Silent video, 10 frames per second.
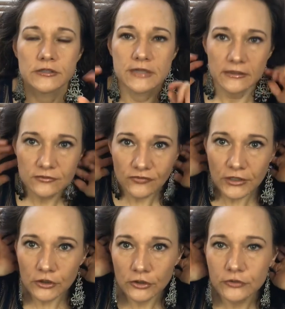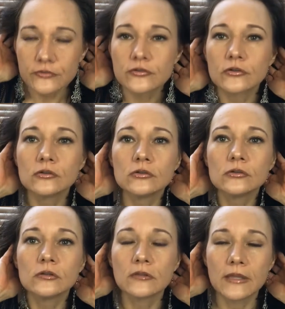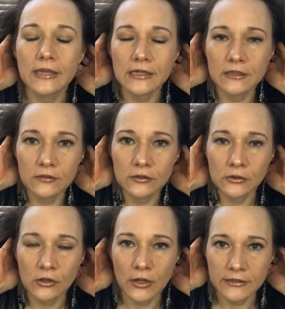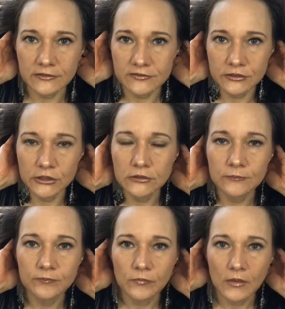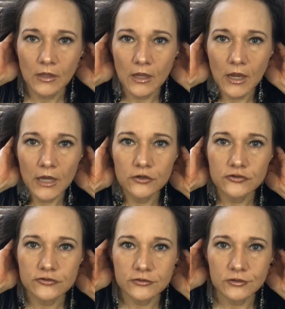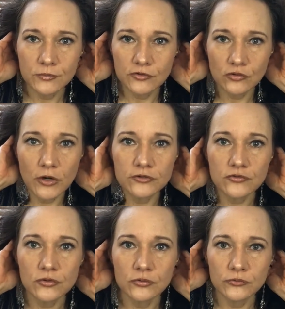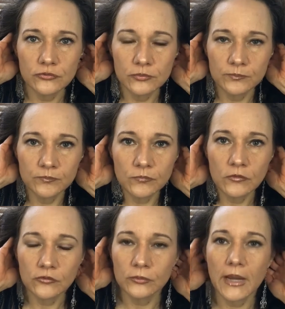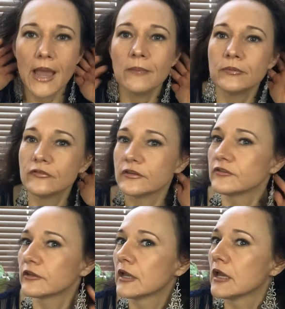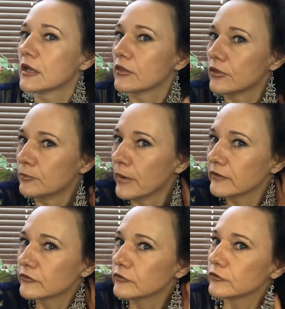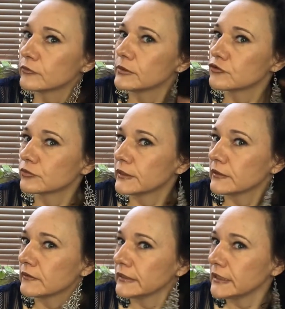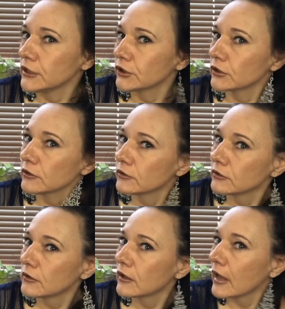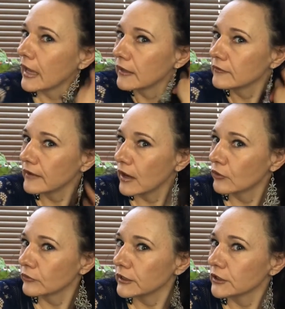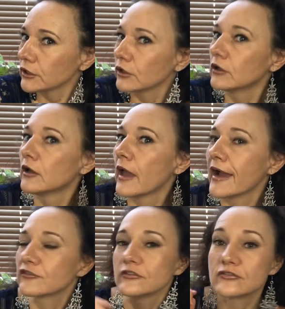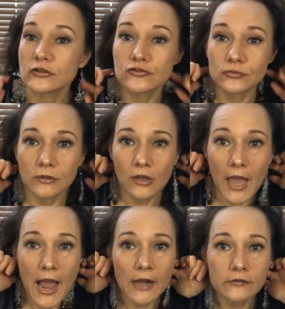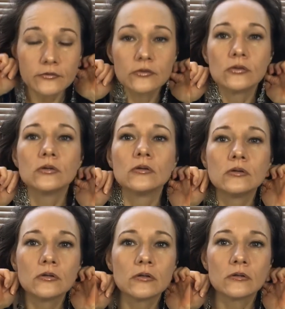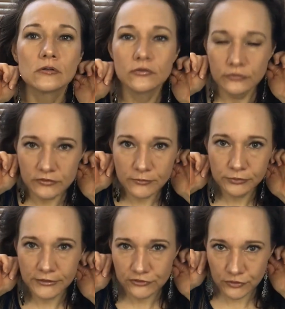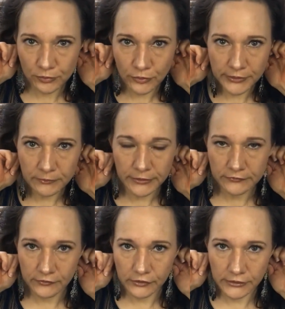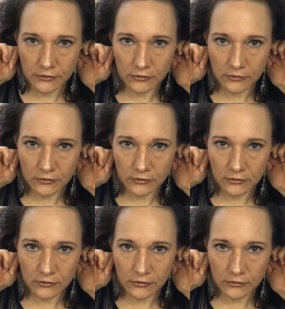index fingers to get in there a lot easier. And you're just going to massage those. So what happens is the muscles between here and down here actually start to relax. So it's a pressure point basically.